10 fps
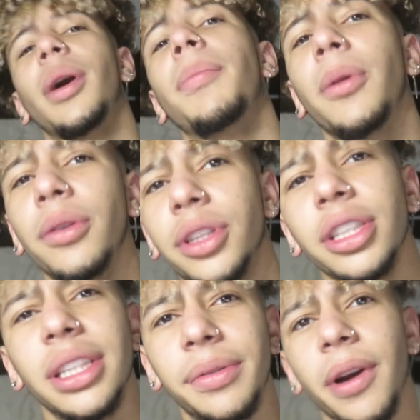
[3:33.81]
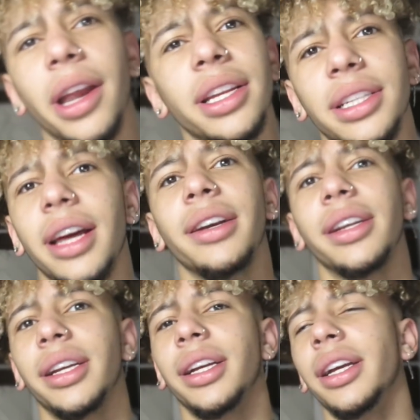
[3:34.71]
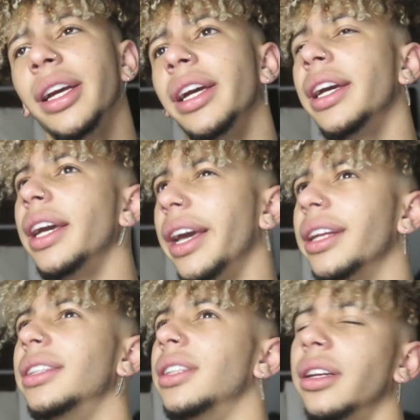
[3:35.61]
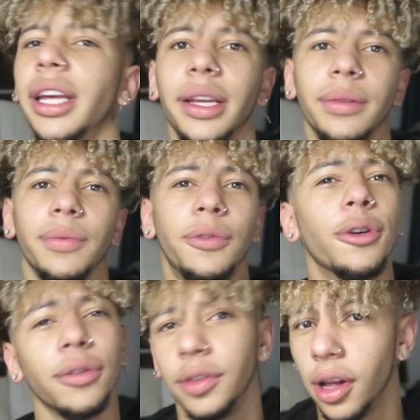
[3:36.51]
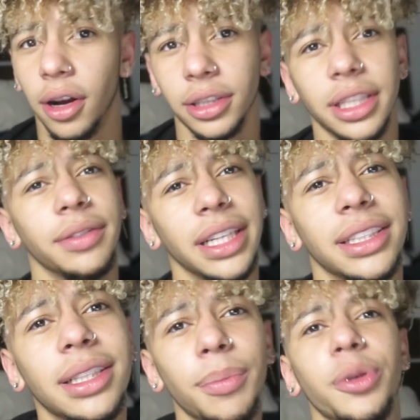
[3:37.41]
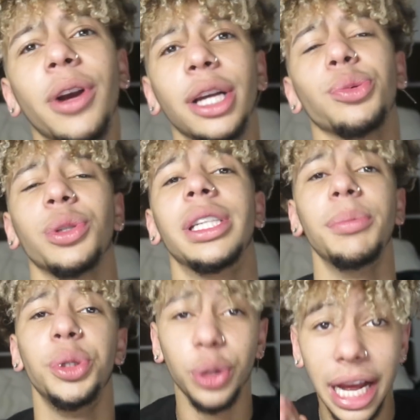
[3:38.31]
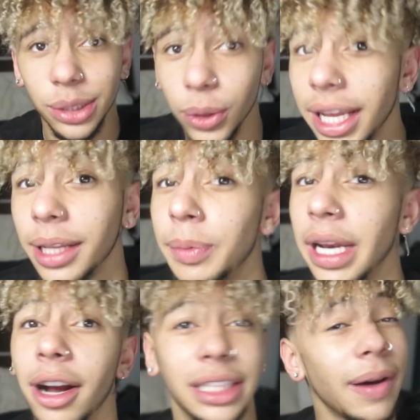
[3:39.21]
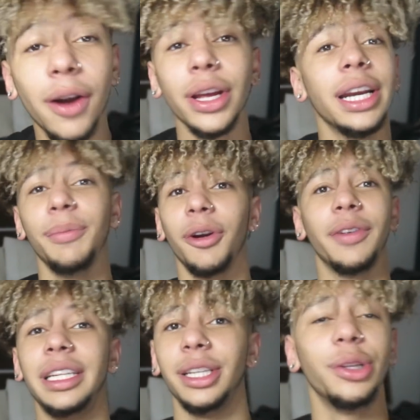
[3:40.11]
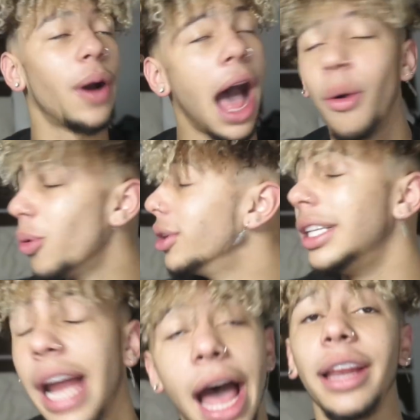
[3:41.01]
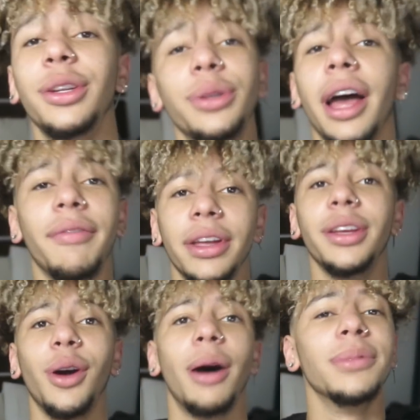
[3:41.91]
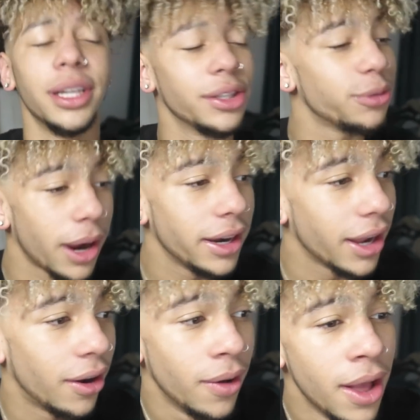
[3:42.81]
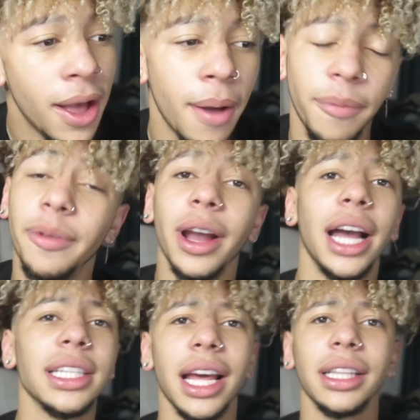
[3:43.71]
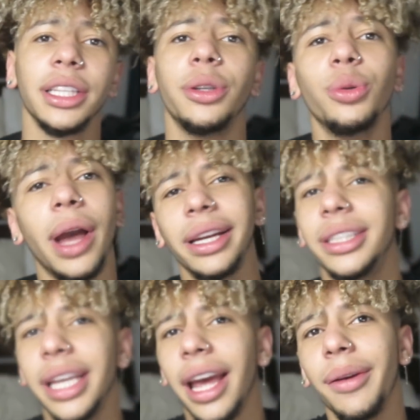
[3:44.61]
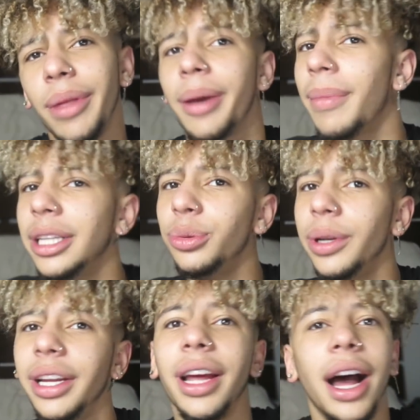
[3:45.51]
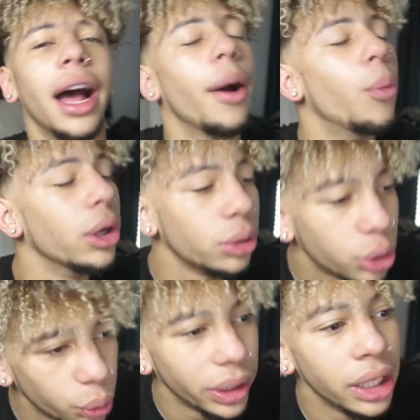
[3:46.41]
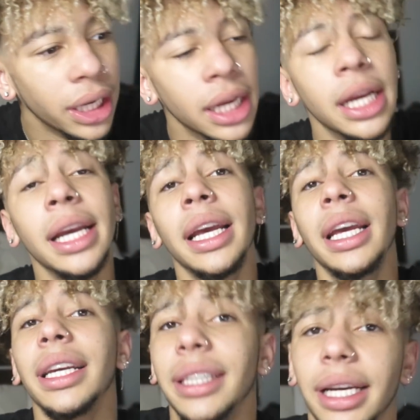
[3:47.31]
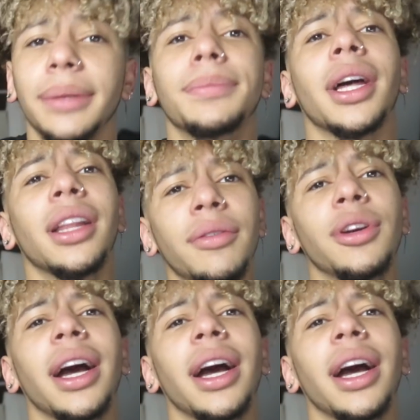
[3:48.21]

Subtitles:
upload Thursday, Friday, Saturday, and Sunday for vlogs, if that's something you guys want to see. But you guys really have to be down, because if I don't get any motivation to do it, I will not do that video. I'm telling you right now. If you guys act like you actually like mess with it, I will do it. Yeah, I love you